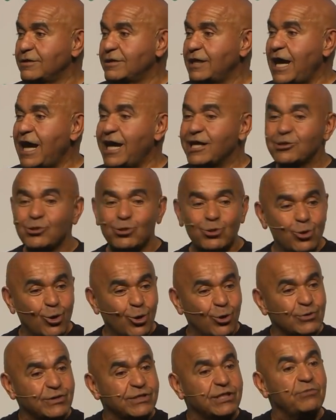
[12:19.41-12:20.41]
had
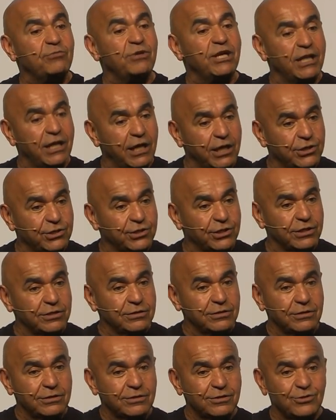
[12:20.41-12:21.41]
no simulation,
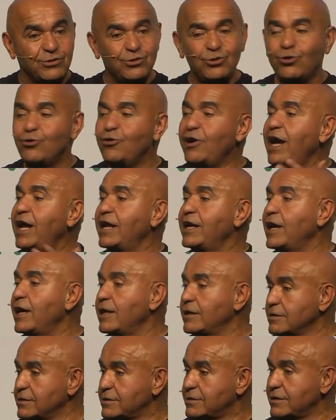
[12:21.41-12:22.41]
no
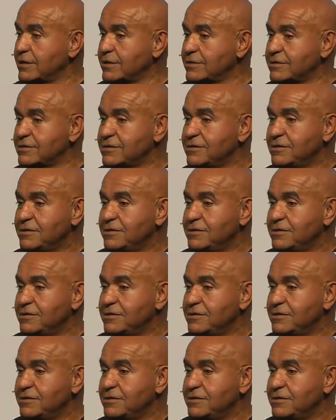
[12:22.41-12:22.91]
analysis.